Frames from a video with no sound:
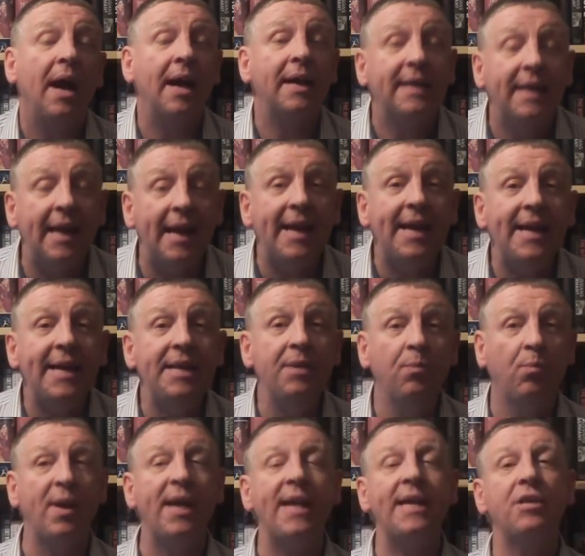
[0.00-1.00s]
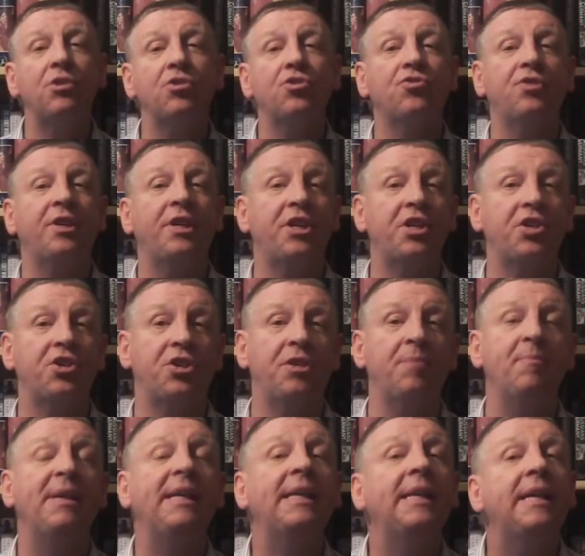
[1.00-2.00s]
again, where does
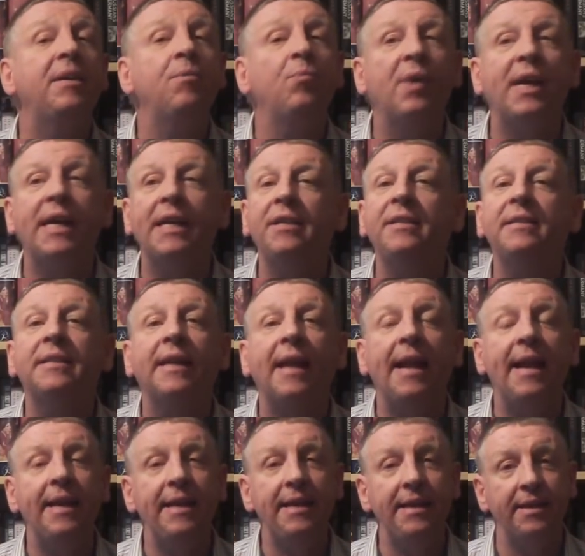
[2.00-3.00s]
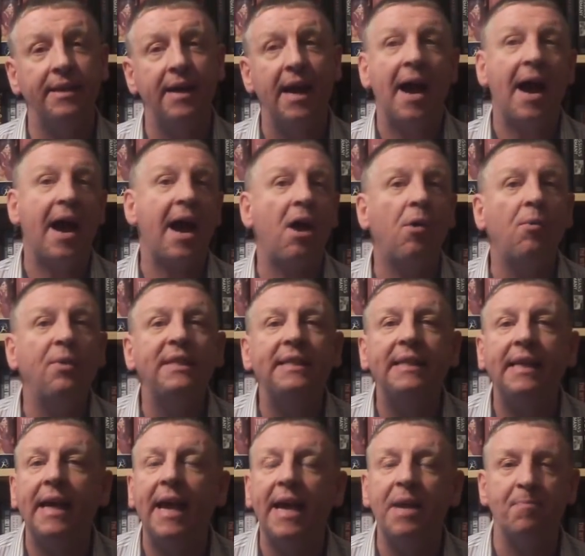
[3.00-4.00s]
tradition begin? Where does it end? How is
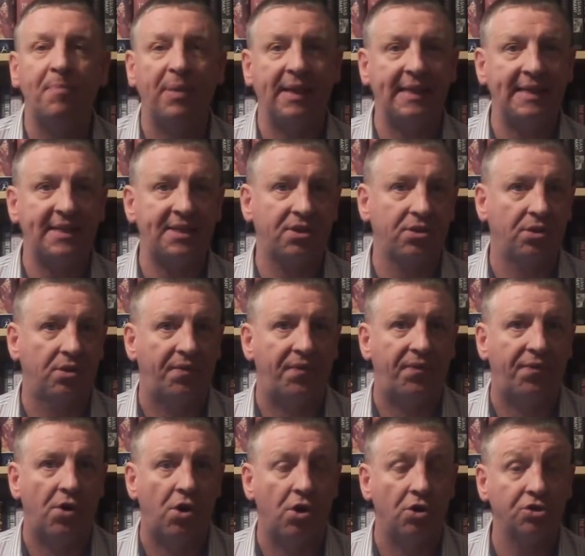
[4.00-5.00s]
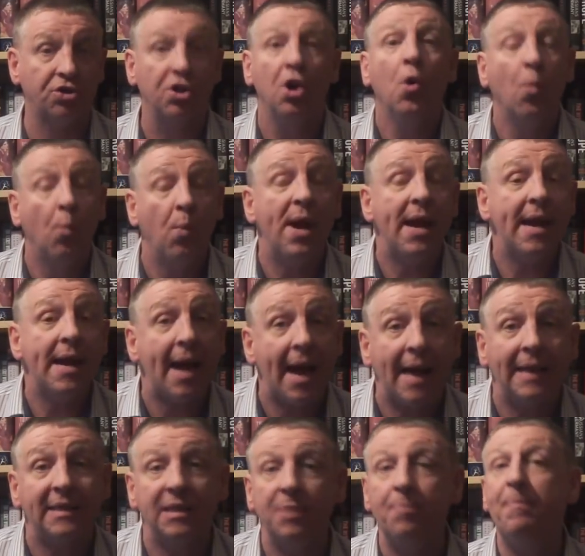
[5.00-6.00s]
it a political force? Where
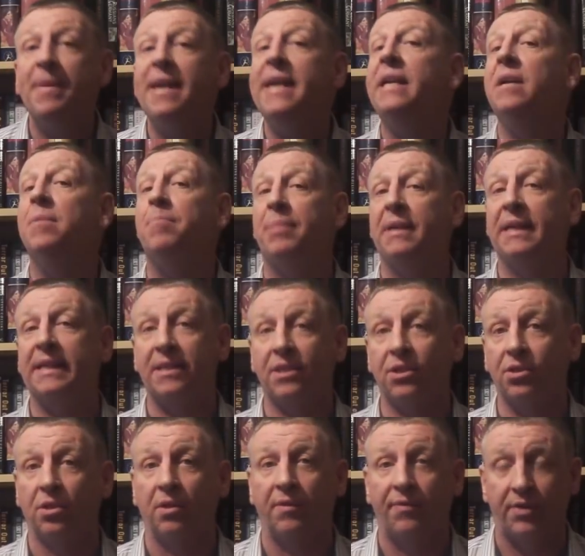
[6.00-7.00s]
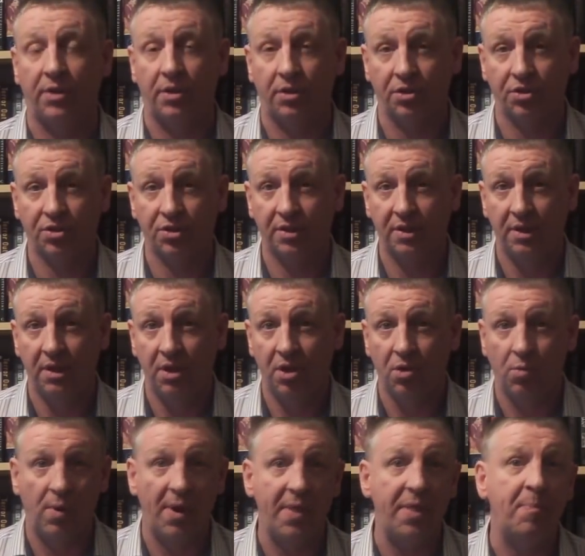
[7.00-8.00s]
has it been a political force?
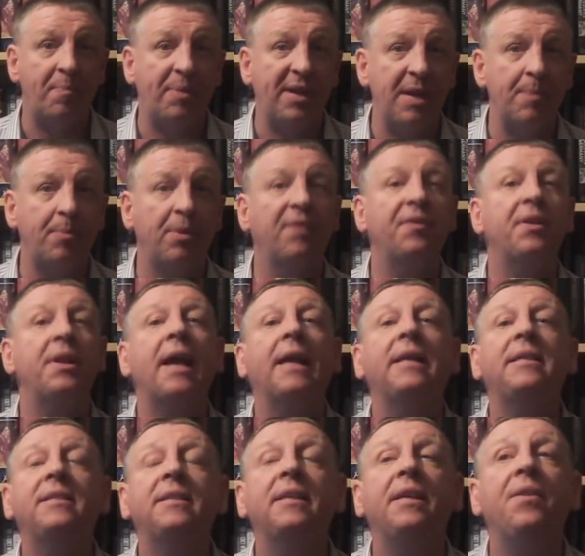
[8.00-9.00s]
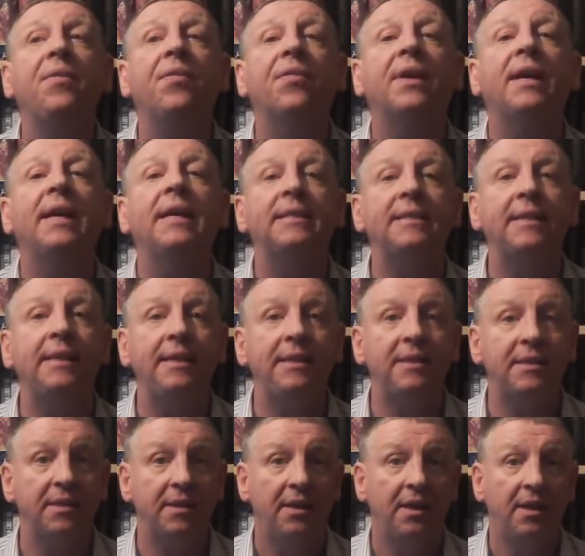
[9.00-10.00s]
Were the people of the
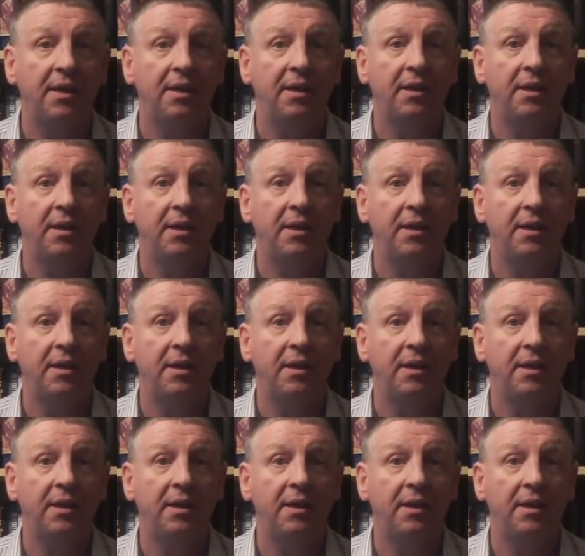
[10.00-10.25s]
1930s